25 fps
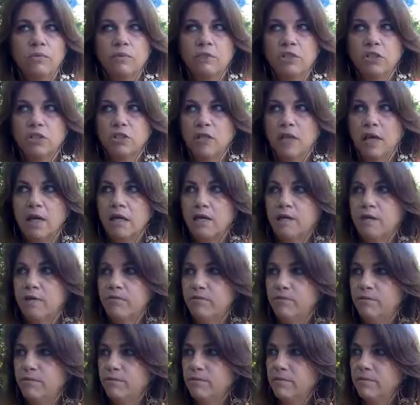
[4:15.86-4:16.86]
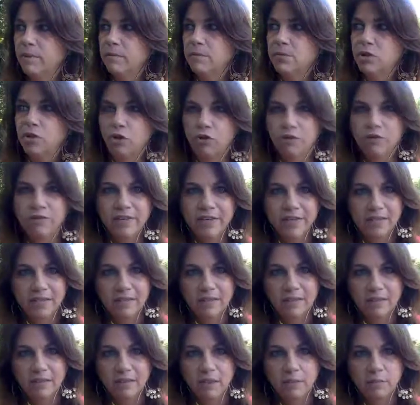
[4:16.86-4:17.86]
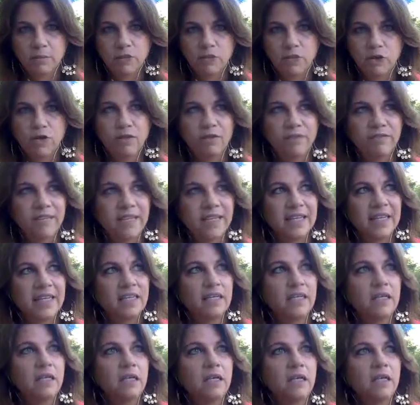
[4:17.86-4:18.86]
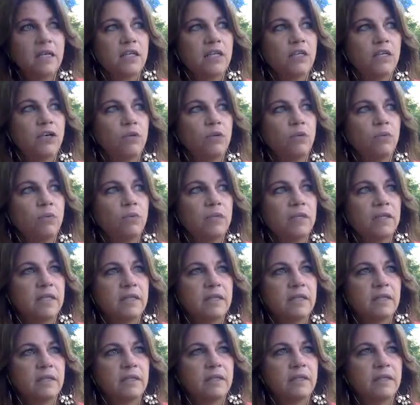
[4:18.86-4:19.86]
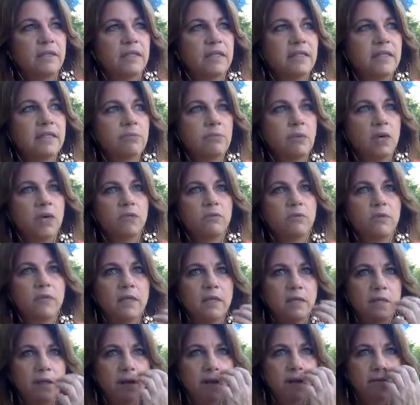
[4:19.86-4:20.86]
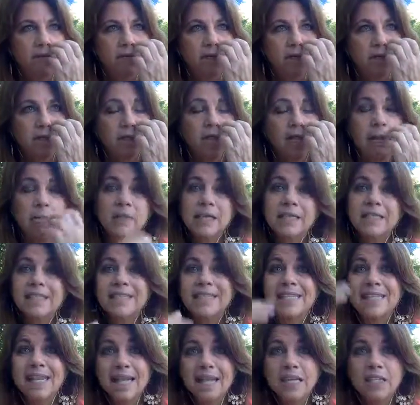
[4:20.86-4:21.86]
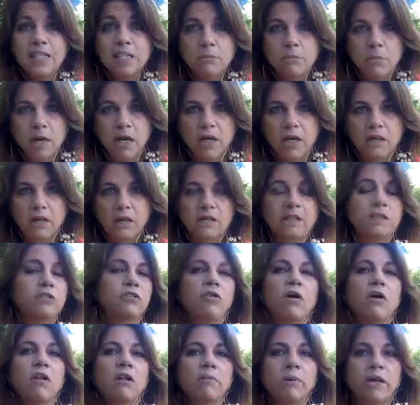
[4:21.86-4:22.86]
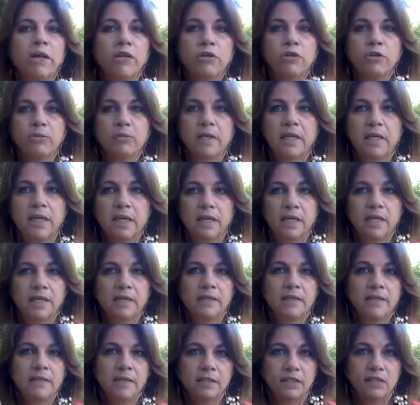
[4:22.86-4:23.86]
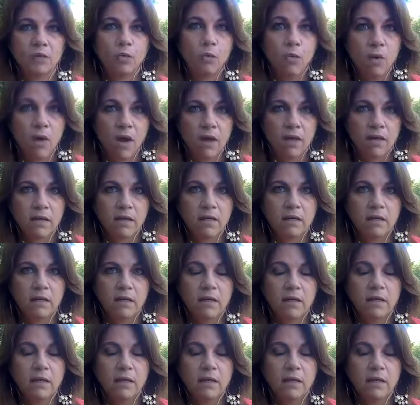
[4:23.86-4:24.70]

just kind of observing, that this month we can kind of look at that, because next month it's all about new beginnings. It's a 1.